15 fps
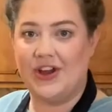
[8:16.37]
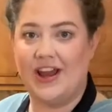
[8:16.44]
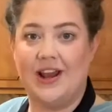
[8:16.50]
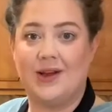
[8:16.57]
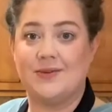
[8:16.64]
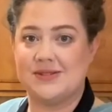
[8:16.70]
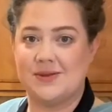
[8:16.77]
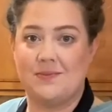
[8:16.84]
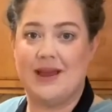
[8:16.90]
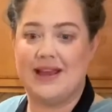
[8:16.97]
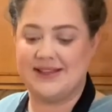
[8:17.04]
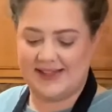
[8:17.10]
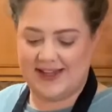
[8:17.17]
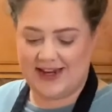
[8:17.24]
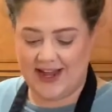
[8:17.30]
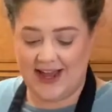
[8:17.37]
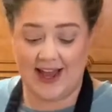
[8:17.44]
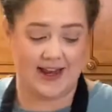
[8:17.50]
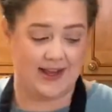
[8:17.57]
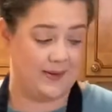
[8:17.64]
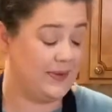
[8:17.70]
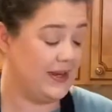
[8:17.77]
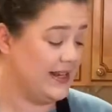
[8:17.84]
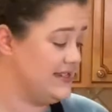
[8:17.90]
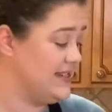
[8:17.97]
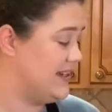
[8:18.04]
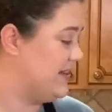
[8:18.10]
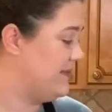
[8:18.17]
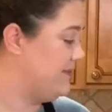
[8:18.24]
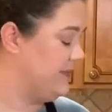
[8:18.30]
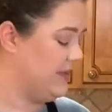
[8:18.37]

and I was amazed that I had it, but I did.